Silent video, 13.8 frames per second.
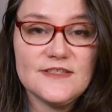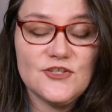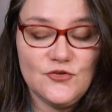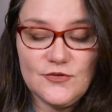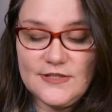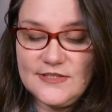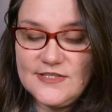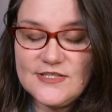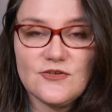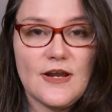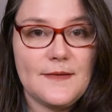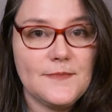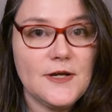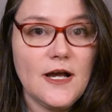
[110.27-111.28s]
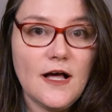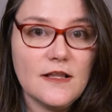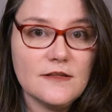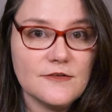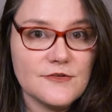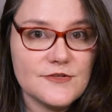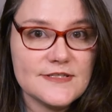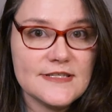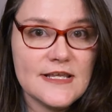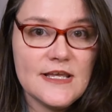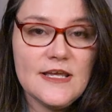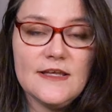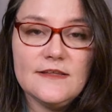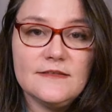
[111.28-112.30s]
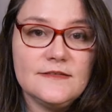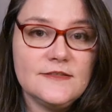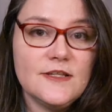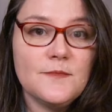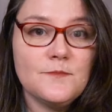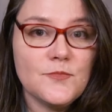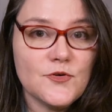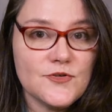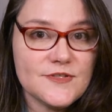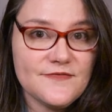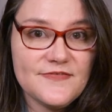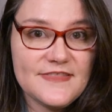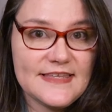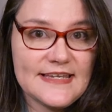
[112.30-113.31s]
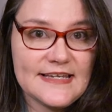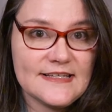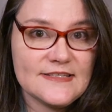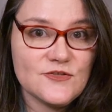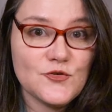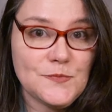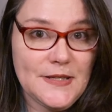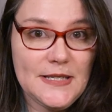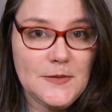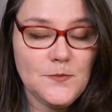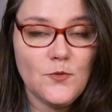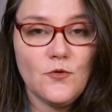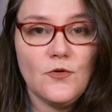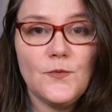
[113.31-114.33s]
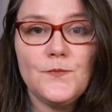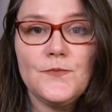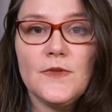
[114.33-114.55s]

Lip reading: You could describe colors, numbers of things or people.